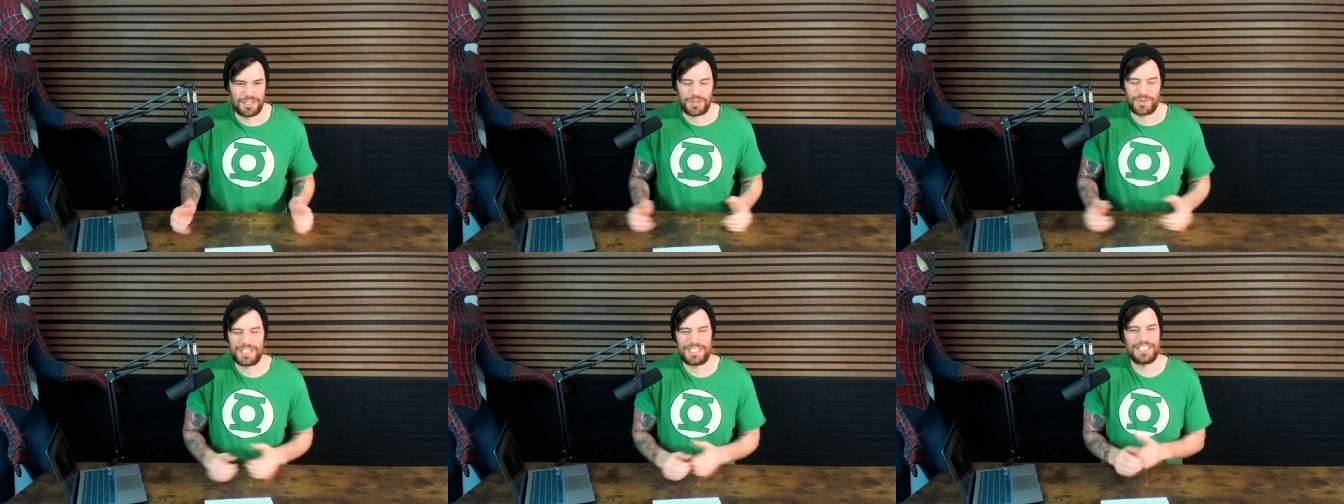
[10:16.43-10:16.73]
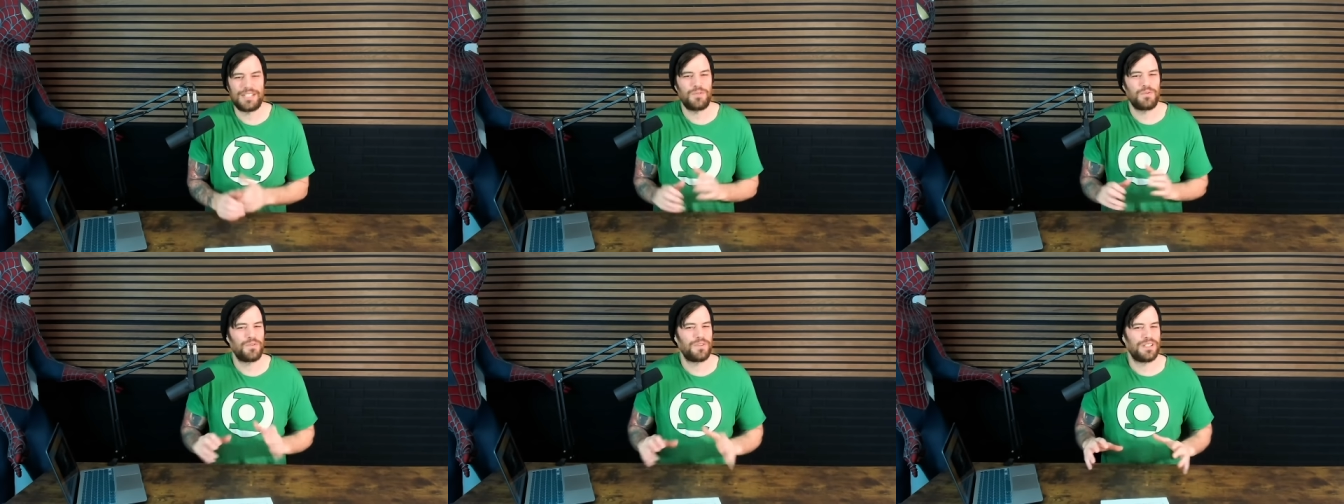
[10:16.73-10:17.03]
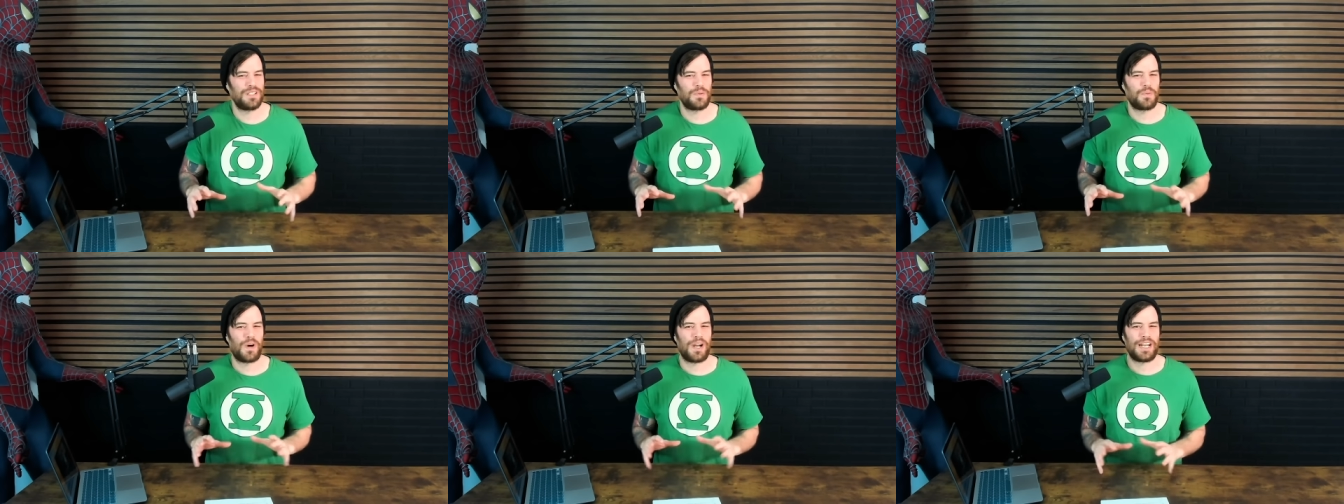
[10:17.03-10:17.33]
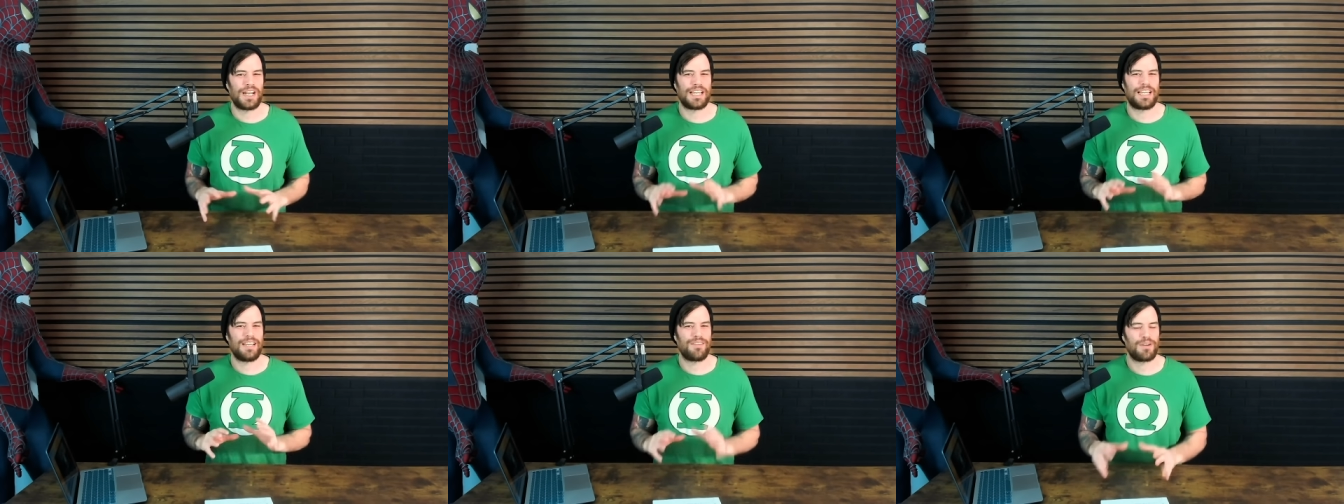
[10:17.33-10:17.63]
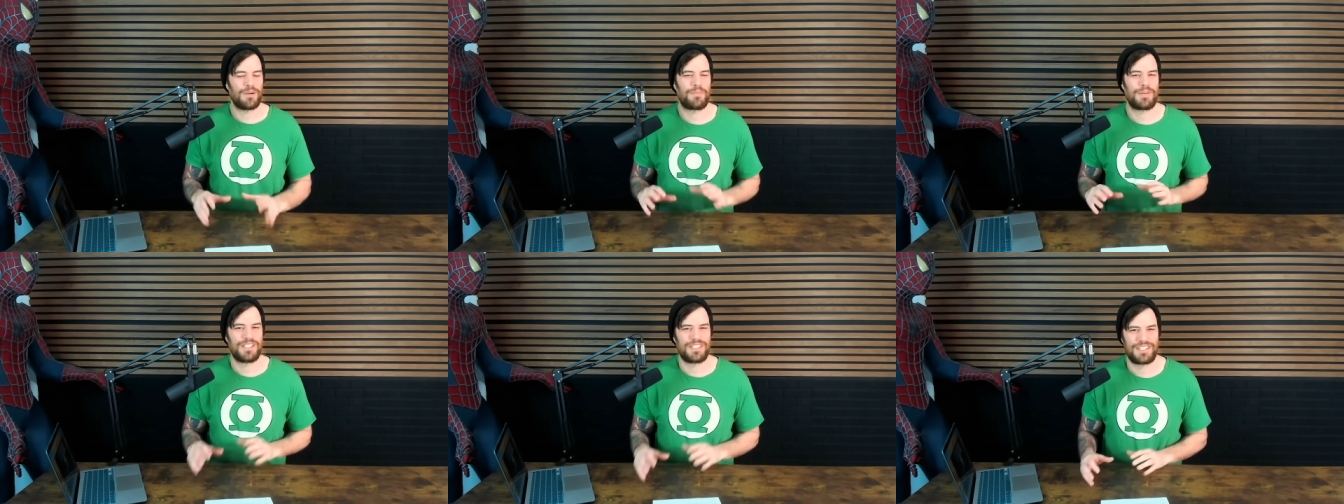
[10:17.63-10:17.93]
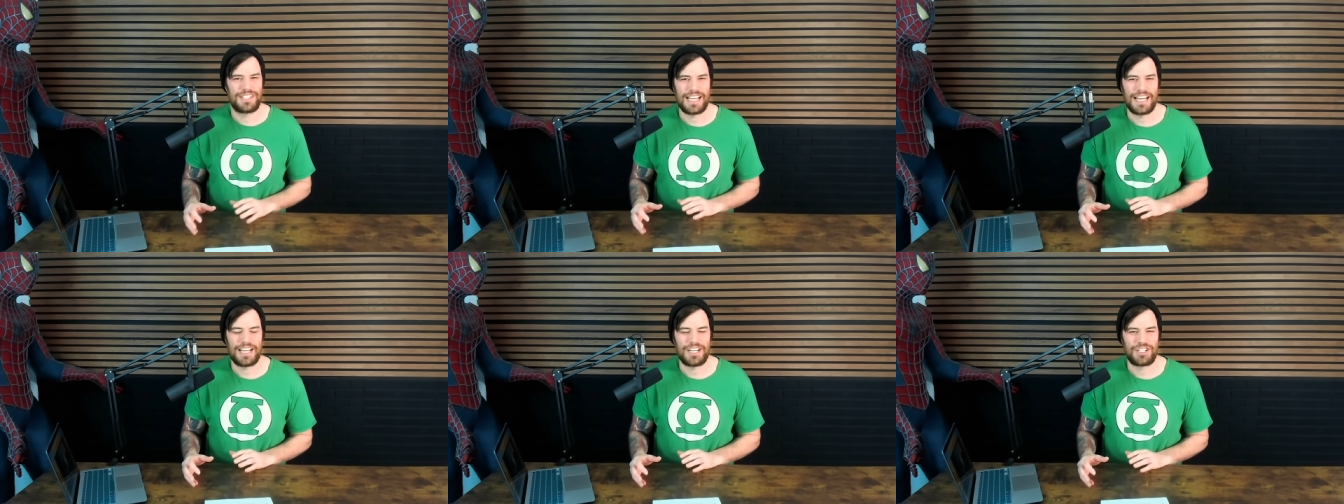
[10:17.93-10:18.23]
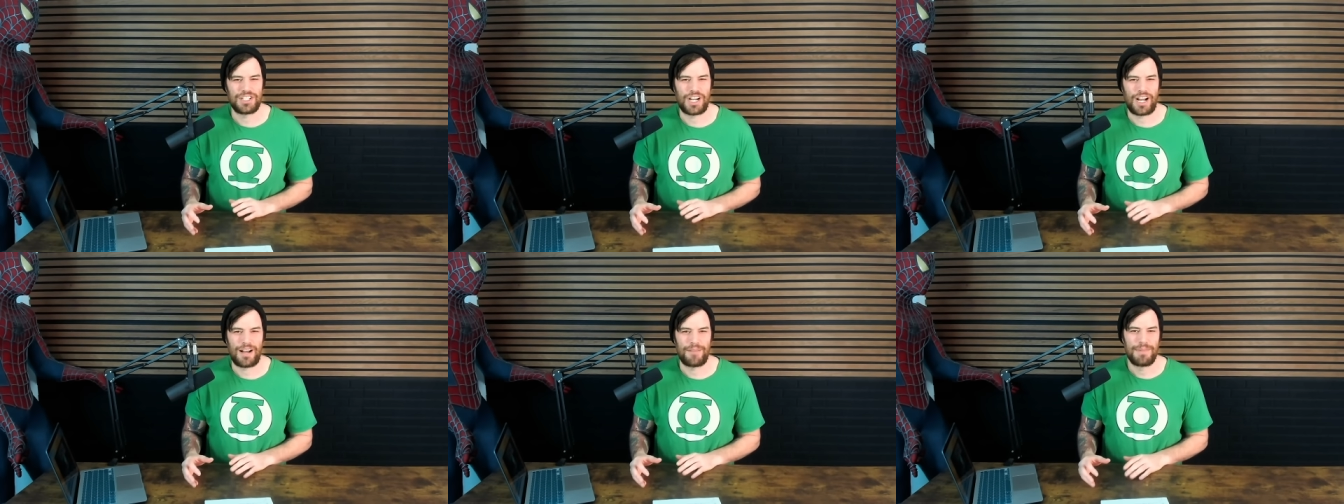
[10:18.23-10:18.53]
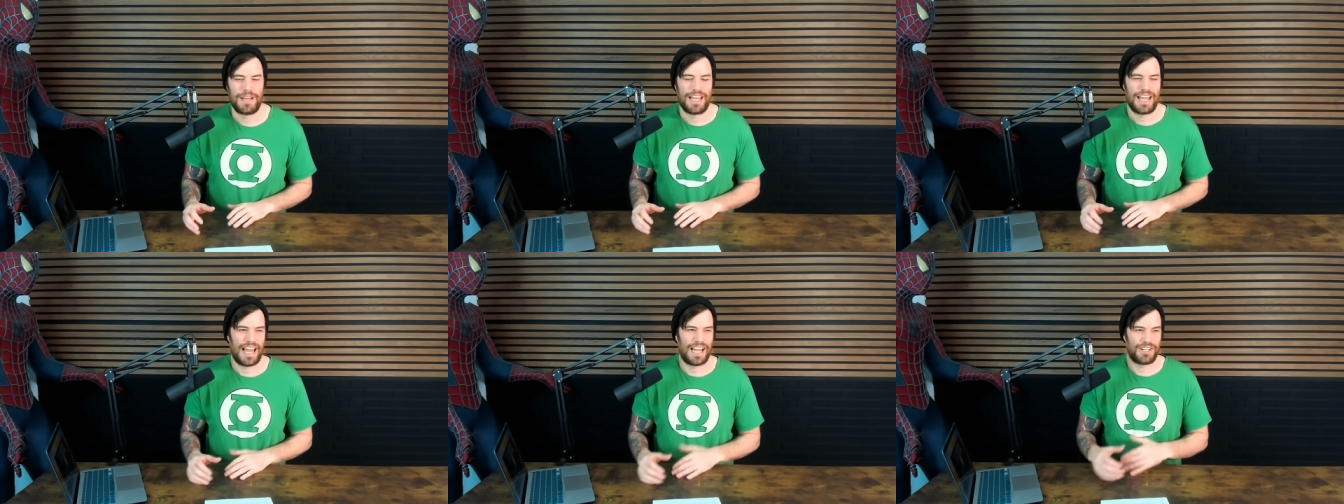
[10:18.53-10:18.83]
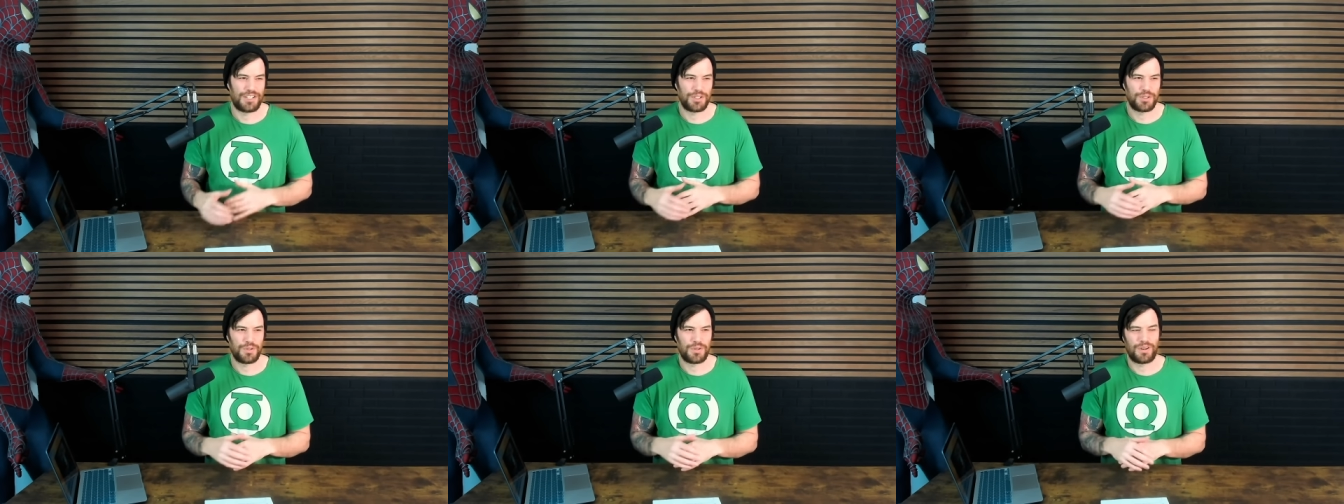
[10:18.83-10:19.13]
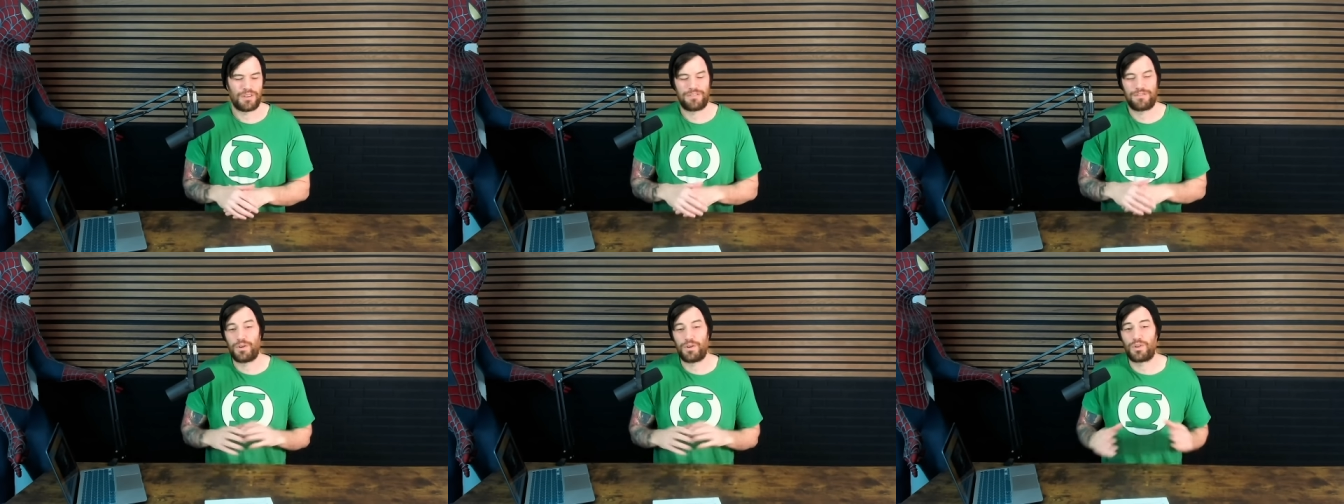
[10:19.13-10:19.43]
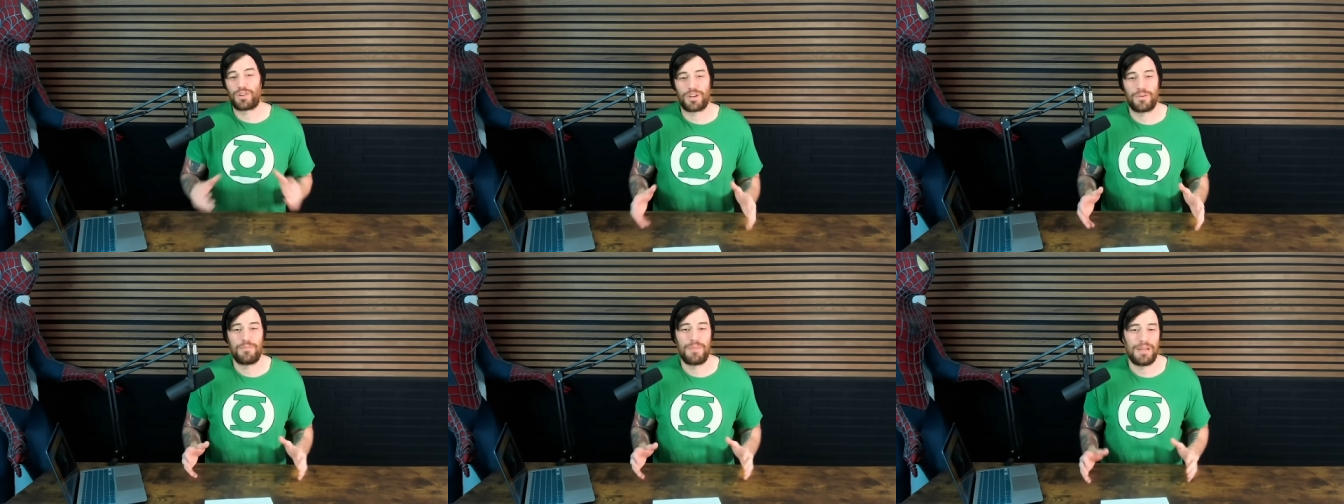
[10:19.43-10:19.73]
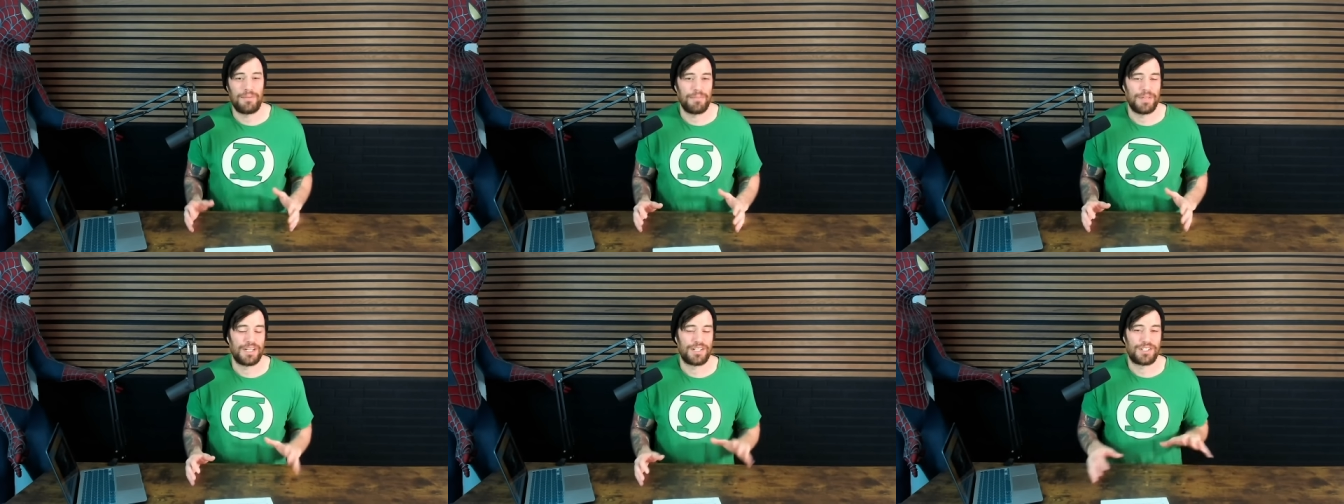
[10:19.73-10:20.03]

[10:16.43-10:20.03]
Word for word: so he didn't really want to give up his day job and do a full commitment